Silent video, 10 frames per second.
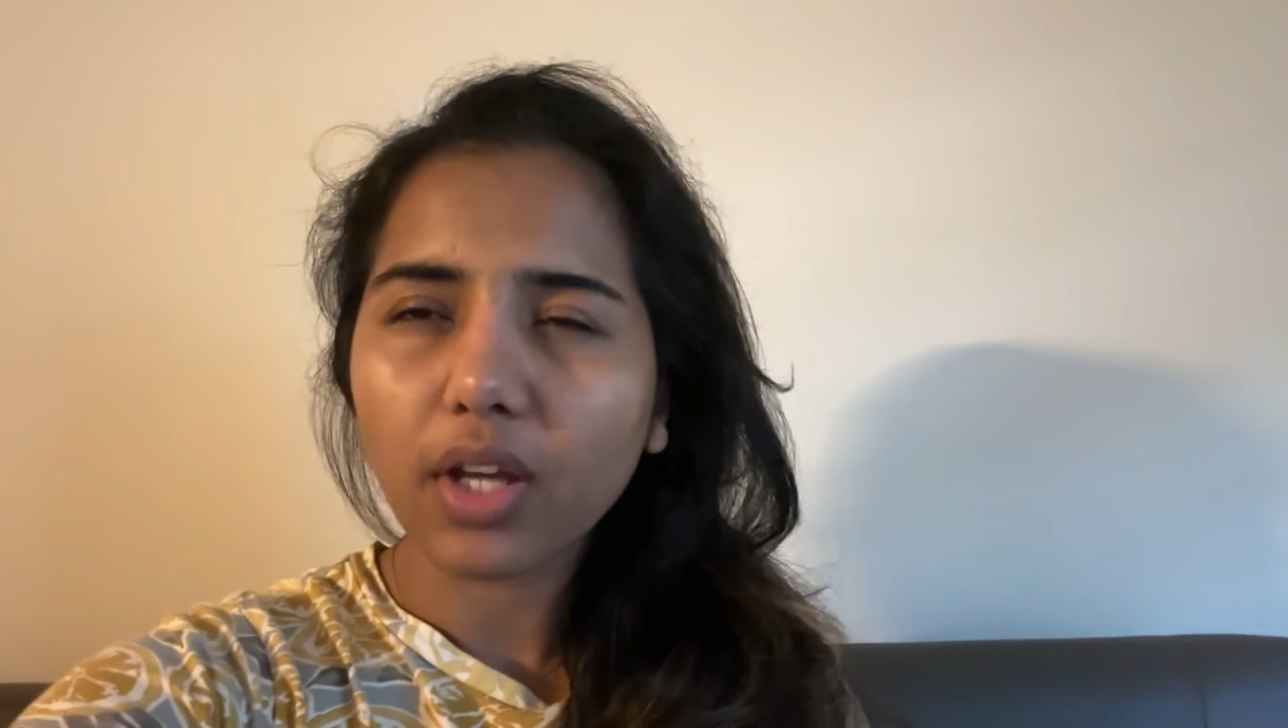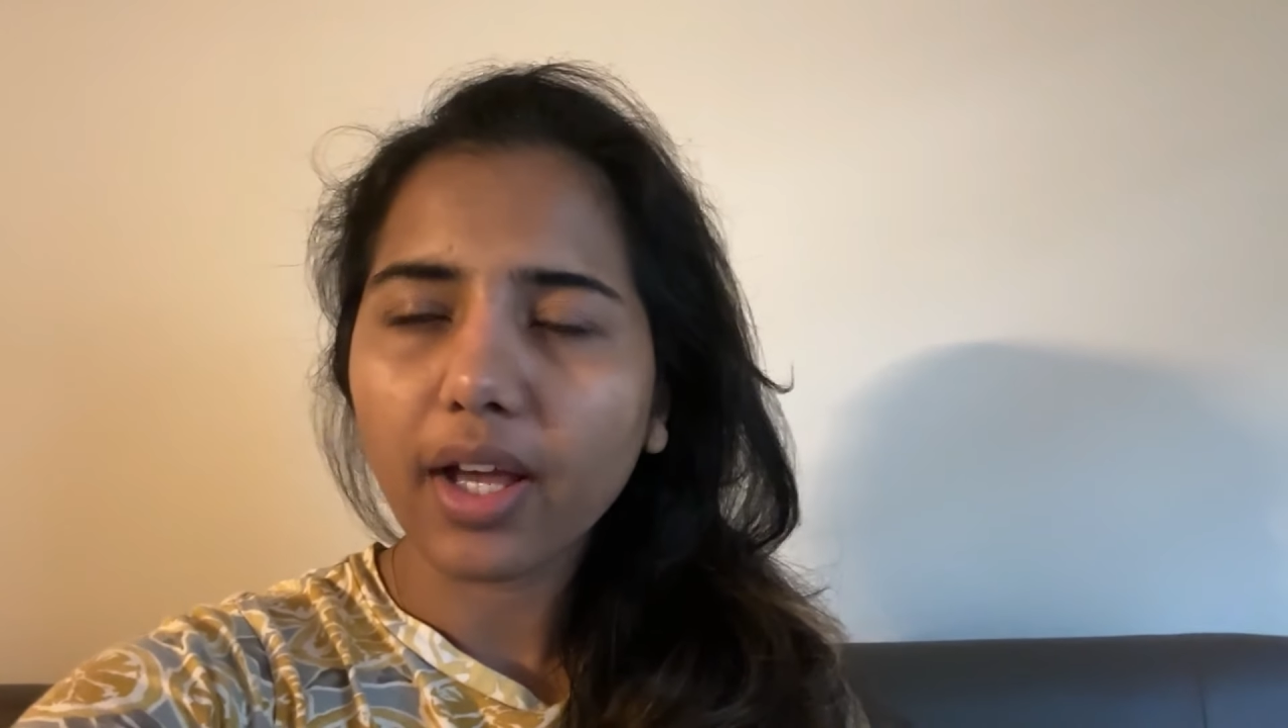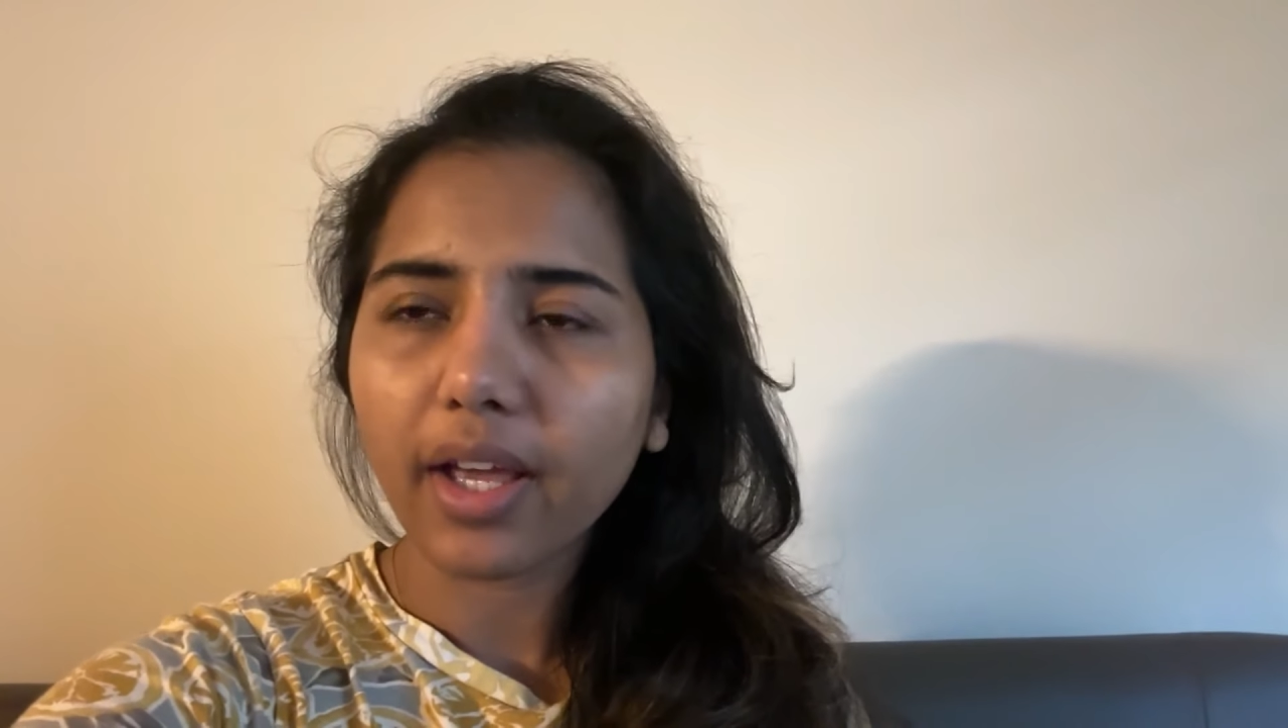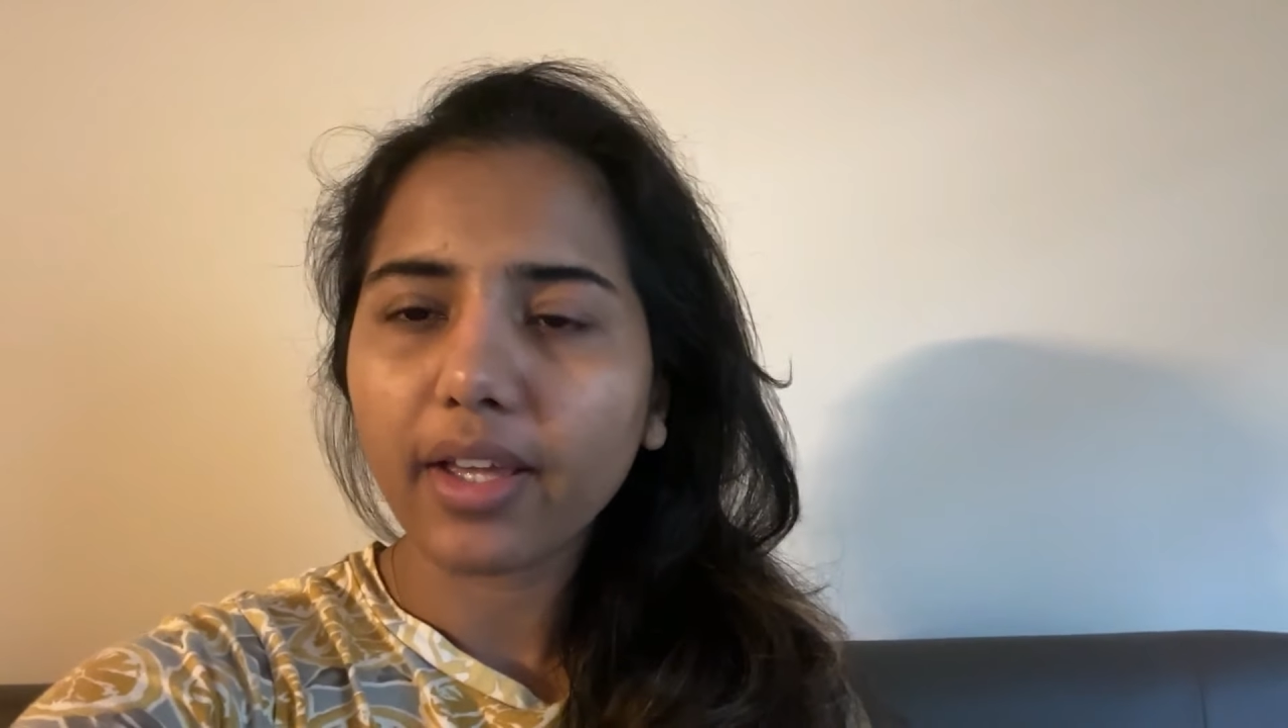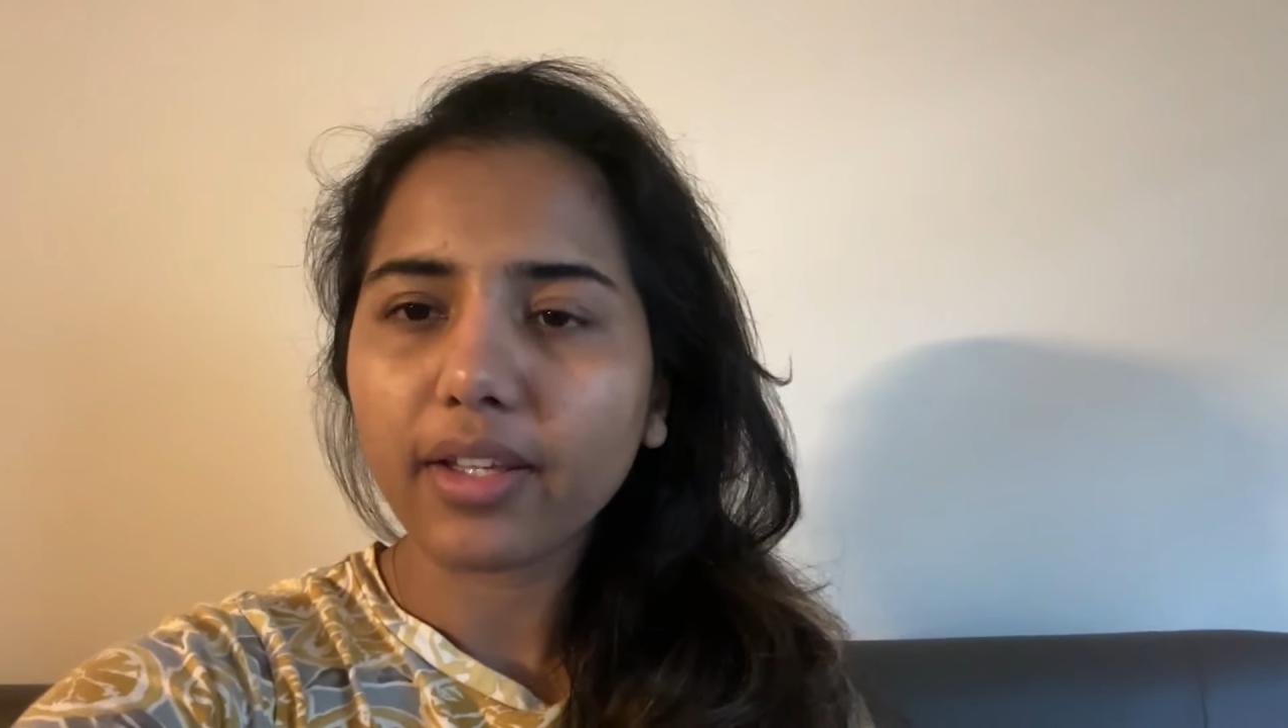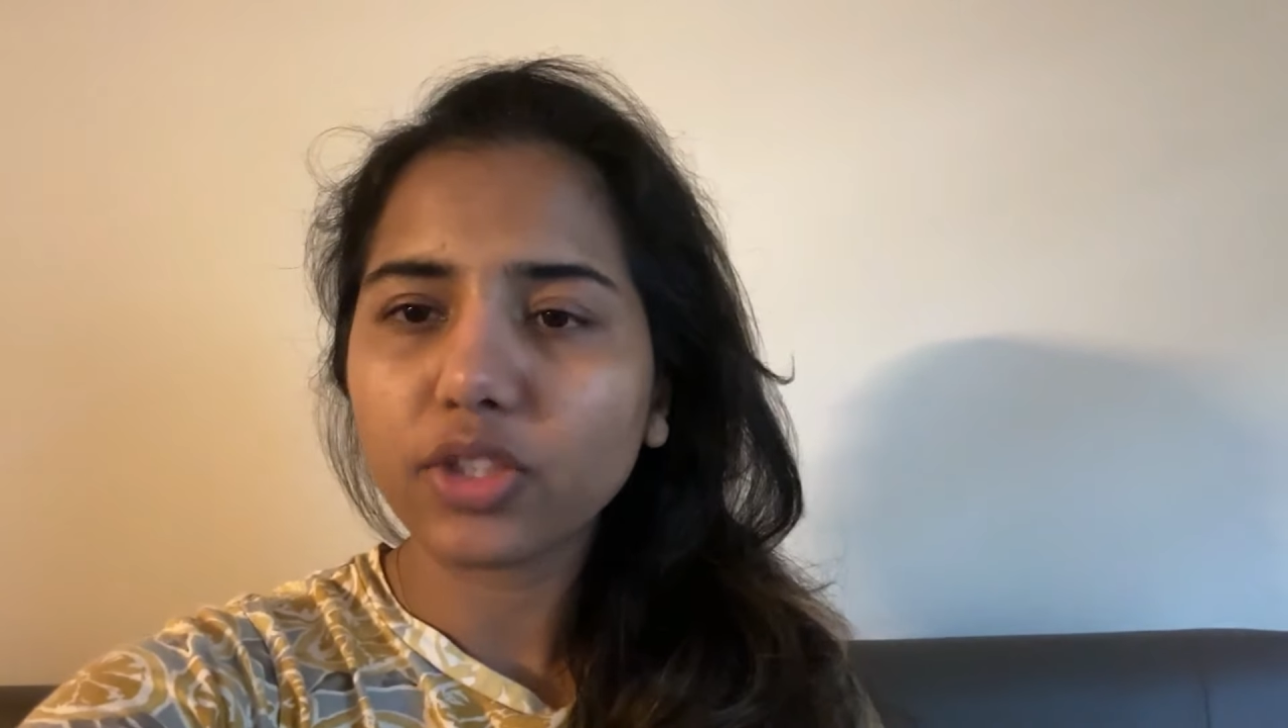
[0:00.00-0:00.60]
so I